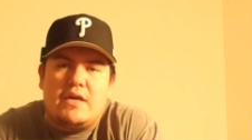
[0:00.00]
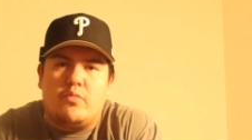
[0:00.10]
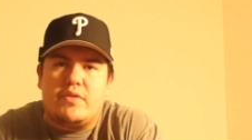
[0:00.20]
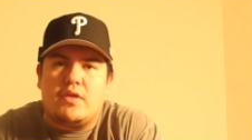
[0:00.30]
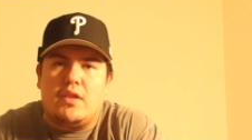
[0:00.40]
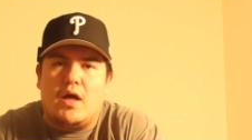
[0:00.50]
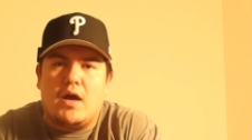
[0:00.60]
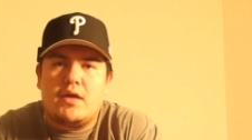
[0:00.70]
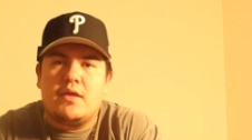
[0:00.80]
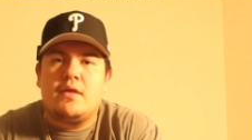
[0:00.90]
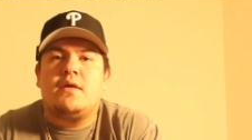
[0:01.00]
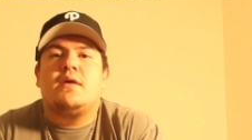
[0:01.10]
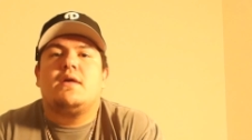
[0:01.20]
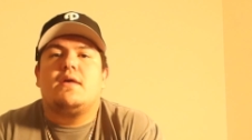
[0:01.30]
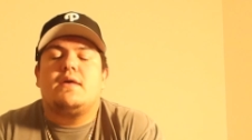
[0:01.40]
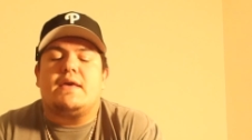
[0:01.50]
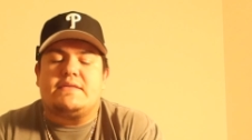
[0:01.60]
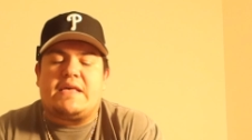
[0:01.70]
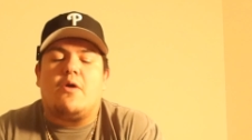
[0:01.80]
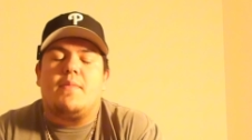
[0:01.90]
thing with Glock
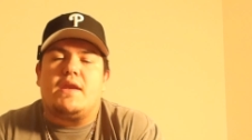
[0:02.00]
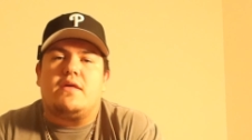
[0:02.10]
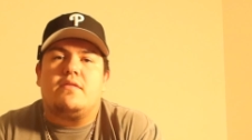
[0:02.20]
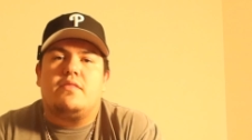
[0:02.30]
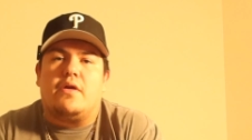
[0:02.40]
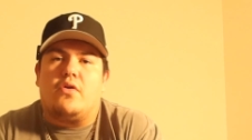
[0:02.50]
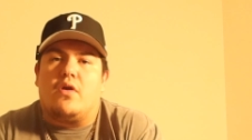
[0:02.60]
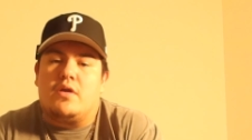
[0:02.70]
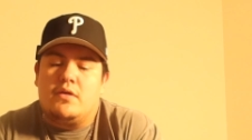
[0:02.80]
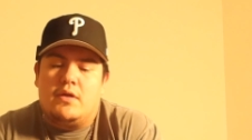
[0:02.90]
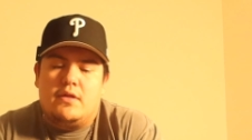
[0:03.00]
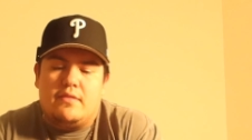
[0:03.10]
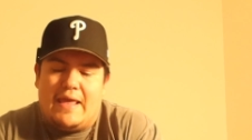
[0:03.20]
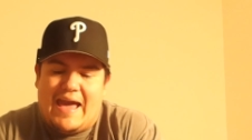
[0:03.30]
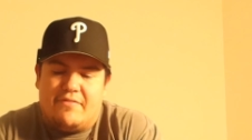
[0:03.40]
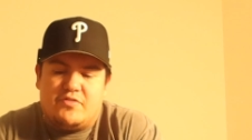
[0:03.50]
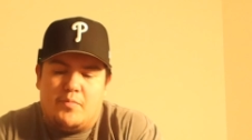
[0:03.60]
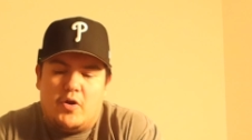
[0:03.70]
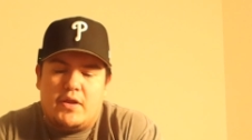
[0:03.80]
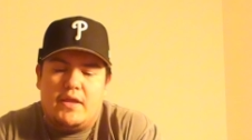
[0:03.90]
is how many there are. The
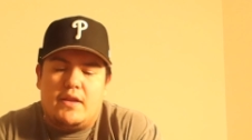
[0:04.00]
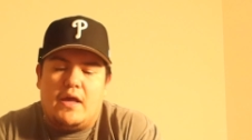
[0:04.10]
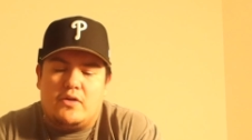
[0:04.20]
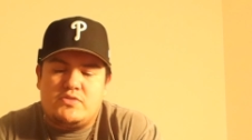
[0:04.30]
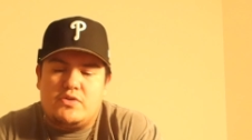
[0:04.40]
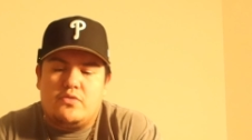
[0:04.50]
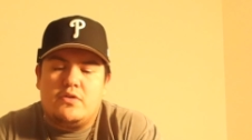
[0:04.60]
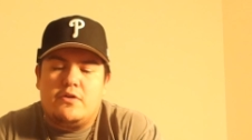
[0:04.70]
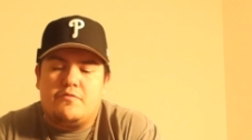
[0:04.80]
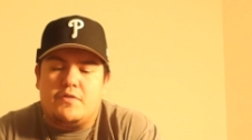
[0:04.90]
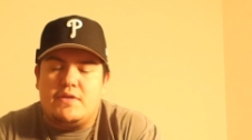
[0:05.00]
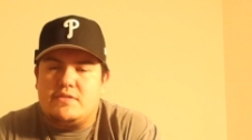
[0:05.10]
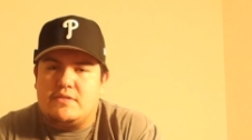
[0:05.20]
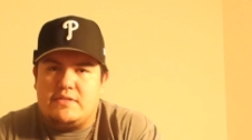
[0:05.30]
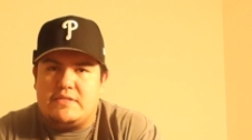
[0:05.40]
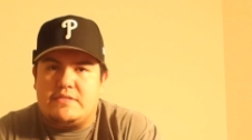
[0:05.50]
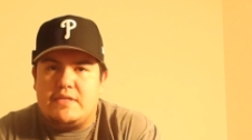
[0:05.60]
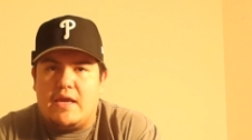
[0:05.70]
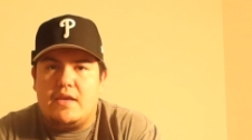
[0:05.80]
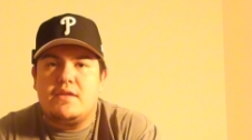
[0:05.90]
aftermarket also for these is
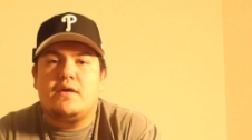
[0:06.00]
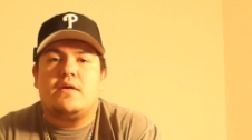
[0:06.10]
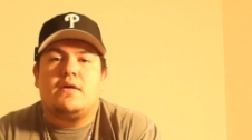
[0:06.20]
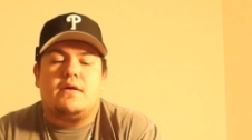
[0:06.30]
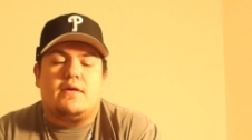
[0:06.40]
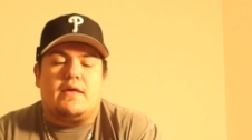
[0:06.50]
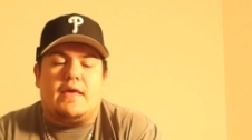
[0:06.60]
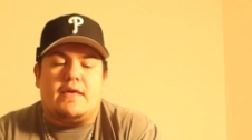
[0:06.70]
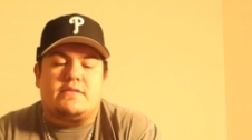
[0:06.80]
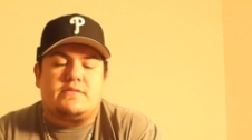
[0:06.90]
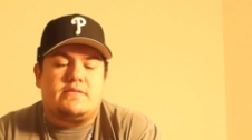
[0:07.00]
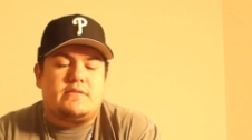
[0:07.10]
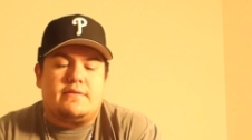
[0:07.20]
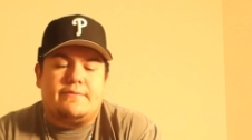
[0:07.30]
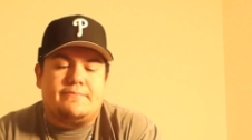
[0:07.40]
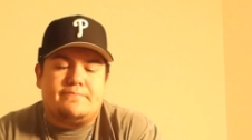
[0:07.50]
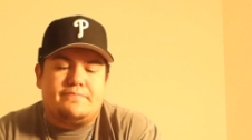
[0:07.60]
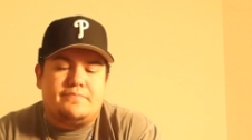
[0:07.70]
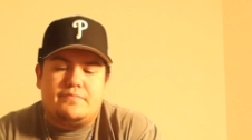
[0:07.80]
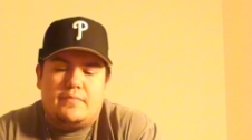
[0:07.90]
insane. There's
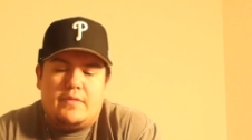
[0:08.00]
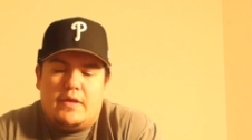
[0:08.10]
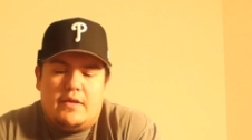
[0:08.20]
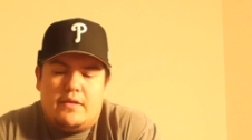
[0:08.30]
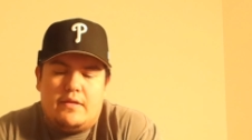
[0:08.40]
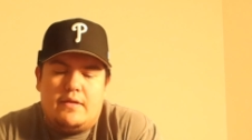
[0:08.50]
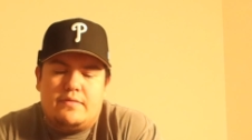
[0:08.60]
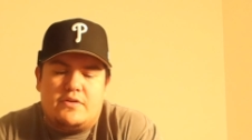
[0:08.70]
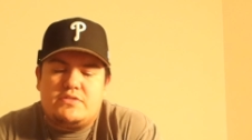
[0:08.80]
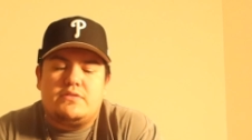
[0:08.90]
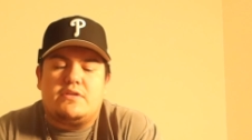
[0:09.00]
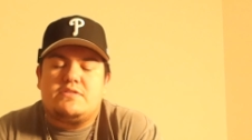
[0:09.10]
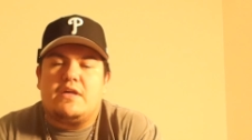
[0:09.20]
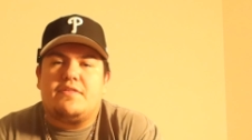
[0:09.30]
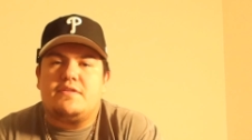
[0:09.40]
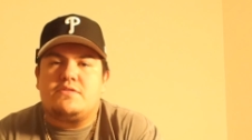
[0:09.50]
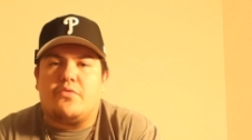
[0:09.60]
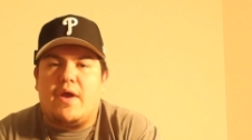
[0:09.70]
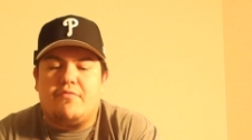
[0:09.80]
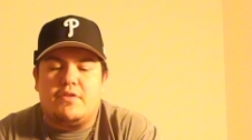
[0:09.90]
nothing to
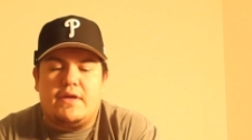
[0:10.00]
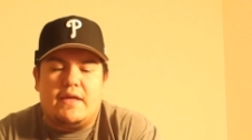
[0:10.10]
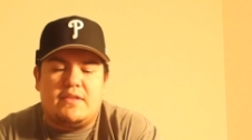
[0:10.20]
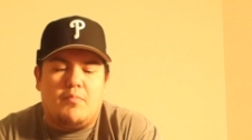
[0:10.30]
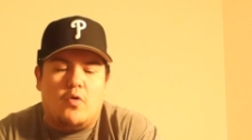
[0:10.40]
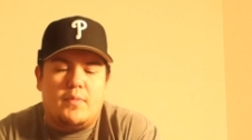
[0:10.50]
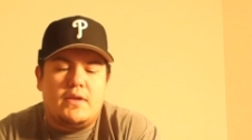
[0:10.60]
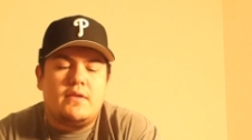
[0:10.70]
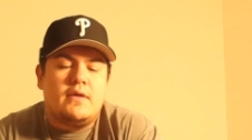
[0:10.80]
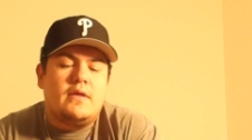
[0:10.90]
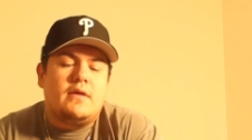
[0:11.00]
rival it at the moment.